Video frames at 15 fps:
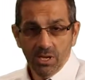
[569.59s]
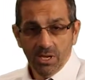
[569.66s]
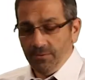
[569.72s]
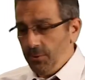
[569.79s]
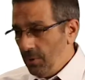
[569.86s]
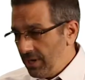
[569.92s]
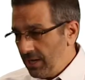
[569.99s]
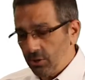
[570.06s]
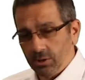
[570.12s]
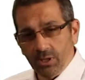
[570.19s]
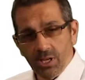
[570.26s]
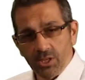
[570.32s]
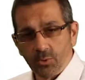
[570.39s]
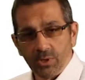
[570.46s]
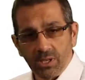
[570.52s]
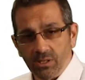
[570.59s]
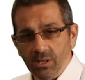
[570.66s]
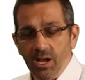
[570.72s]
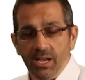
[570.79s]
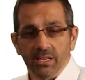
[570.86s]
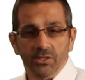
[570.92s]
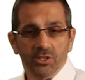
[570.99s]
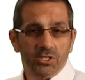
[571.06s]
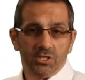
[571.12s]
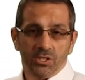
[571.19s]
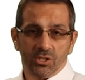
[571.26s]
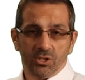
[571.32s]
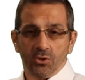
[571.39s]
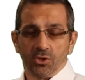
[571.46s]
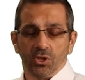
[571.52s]
If you want to go to lunch with a client just
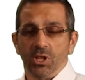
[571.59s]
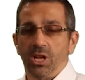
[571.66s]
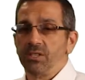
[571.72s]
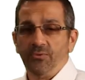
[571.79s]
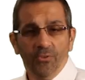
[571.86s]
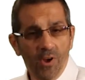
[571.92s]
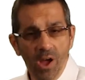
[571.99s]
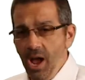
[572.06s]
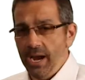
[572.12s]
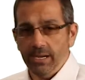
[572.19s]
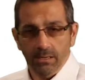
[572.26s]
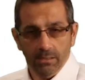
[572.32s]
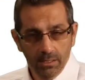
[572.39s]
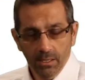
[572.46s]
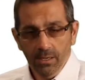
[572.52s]
to socialize, fine.